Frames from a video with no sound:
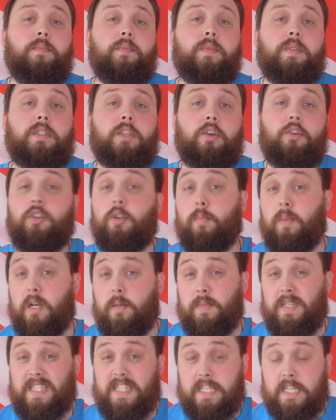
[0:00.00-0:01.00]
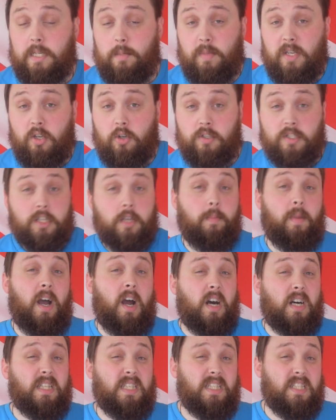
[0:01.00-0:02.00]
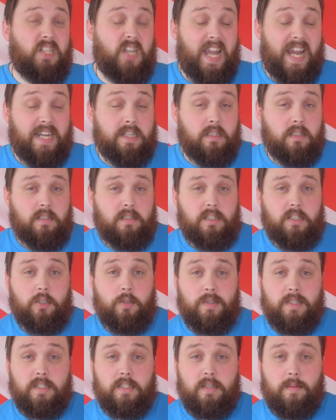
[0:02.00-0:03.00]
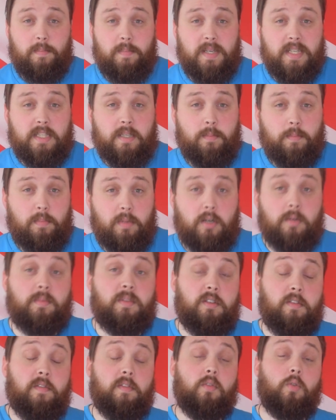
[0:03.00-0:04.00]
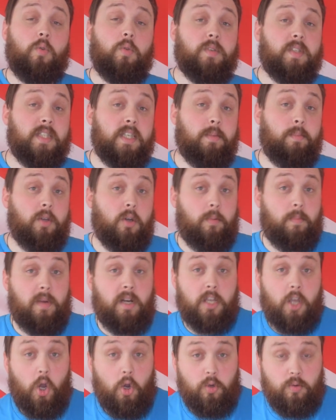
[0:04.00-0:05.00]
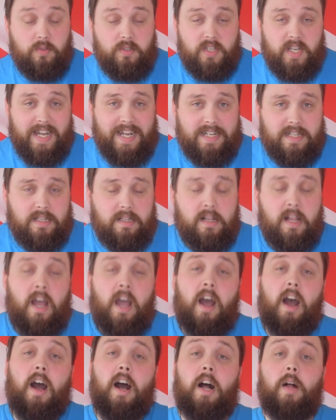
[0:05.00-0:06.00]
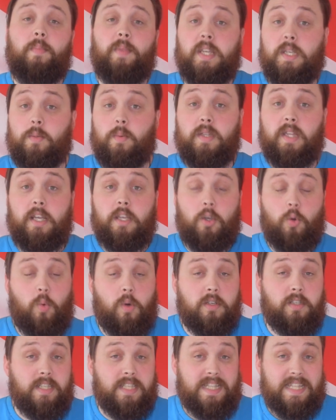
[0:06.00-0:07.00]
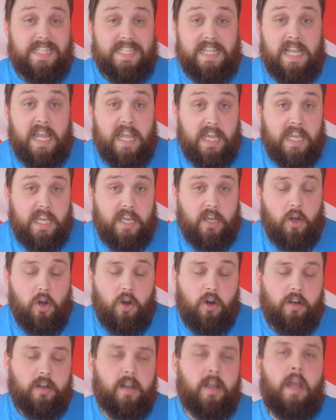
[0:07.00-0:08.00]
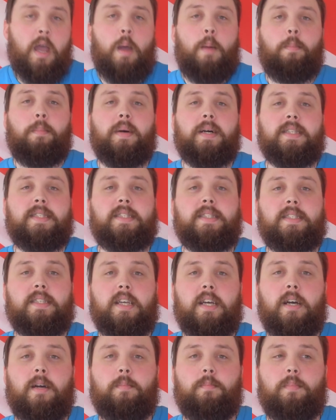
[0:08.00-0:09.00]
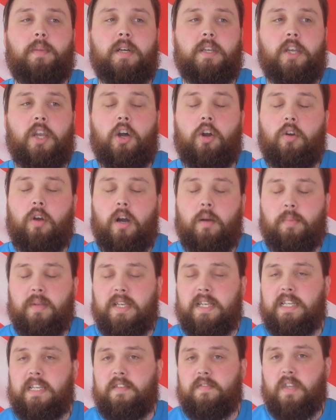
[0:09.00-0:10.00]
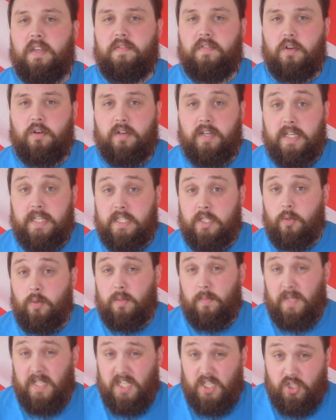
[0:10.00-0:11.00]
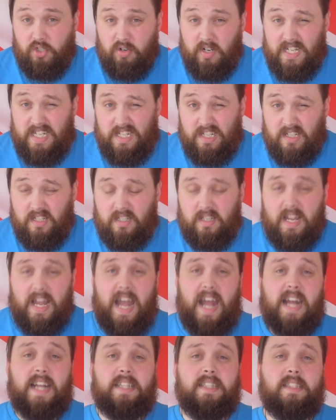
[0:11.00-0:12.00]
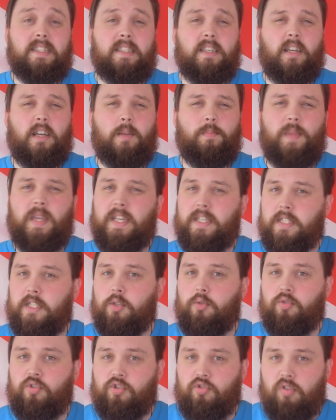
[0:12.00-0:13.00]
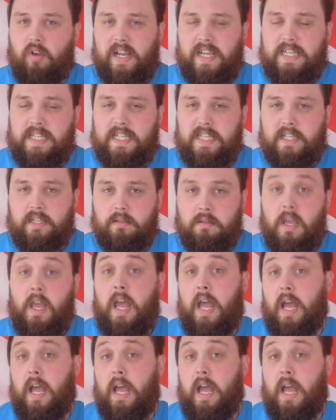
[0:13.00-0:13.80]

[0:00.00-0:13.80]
So you might be seeing me on some other channels doing some bits and bobs. You of course see me on my own channel, this one that you're watching this here on. But no, I believe they've gone into administration, and they're still trading